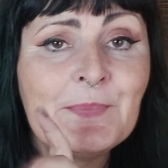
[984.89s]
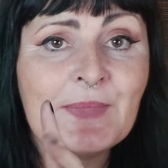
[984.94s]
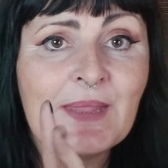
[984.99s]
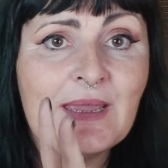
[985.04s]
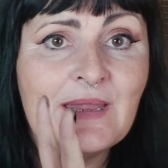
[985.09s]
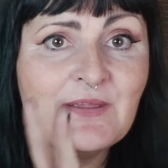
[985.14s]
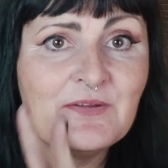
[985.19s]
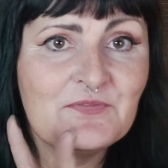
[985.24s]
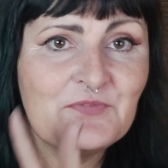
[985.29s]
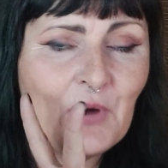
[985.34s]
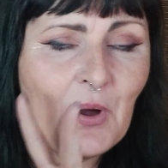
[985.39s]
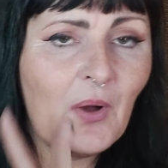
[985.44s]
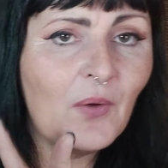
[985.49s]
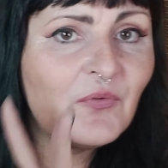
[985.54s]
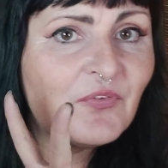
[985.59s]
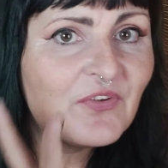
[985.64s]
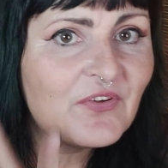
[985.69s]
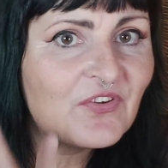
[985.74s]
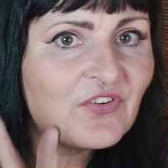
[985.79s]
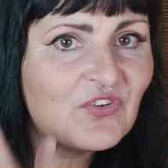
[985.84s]
it
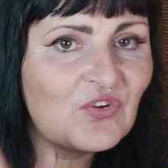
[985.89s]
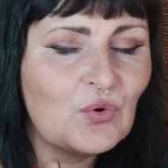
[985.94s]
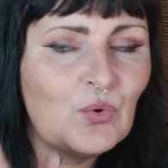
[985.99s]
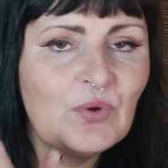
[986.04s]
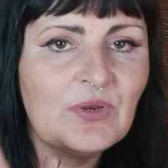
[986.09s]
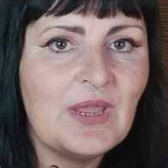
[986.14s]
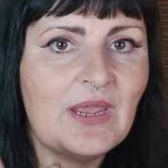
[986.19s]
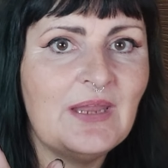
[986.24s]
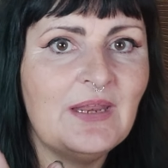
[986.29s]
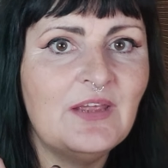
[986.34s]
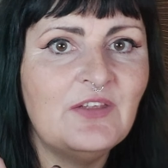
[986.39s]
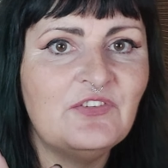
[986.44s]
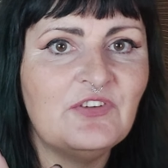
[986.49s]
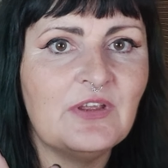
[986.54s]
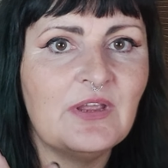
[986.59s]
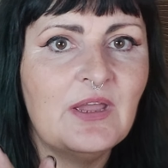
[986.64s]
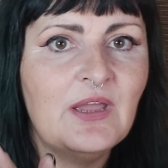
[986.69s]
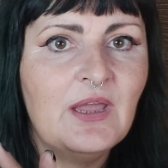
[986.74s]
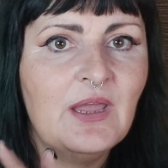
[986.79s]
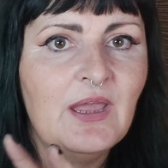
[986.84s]
involves the sword
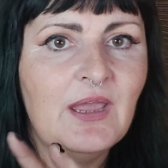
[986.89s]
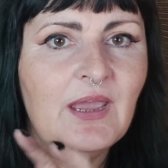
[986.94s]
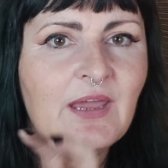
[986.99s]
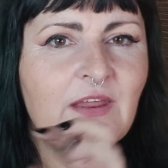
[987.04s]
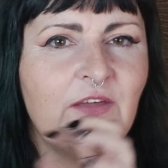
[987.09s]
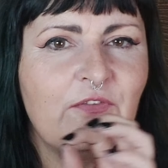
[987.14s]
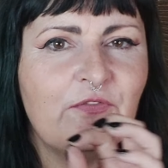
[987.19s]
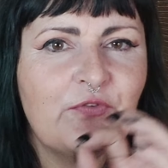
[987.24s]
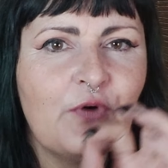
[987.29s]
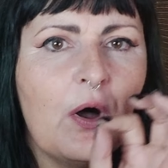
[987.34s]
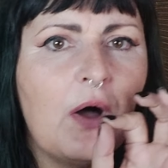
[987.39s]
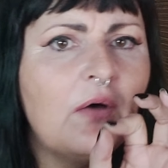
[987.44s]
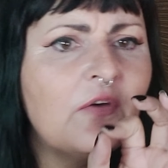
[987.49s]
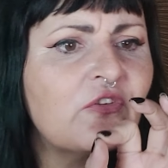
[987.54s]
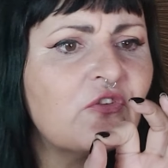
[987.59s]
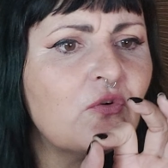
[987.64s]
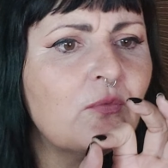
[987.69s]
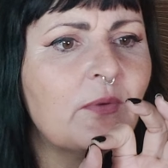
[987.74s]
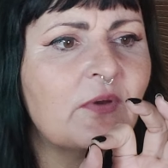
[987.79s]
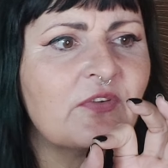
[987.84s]
energy it
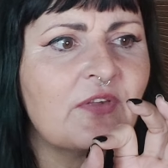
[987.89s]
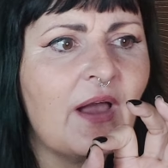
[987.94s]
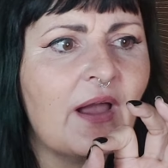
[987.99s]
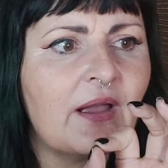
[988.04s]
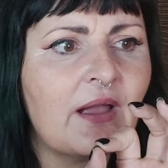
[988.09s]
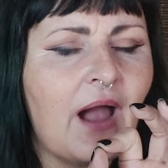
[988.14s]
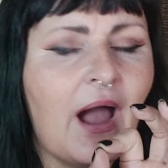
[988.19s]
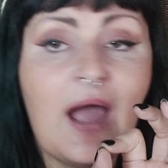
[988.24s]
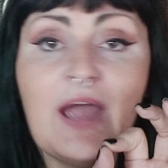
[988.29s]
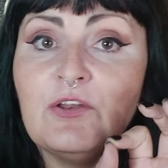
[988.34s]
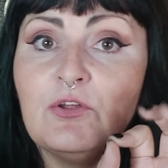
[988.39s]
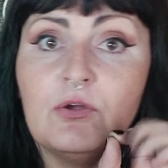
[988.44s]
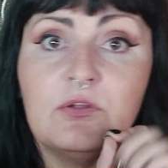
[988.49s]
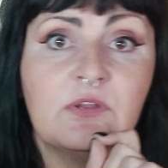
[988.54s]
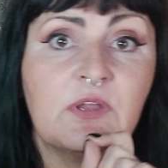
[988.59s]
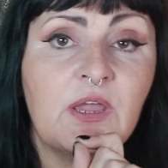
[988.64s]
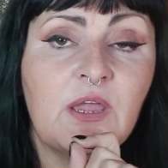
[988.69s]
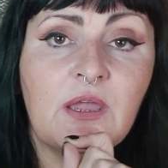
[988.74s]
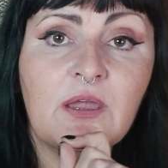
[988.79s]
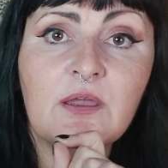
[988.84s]
involves almost like i
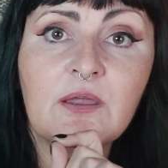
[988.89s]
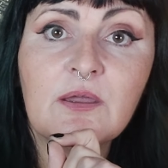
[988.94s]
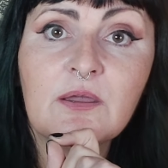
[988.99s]
don't care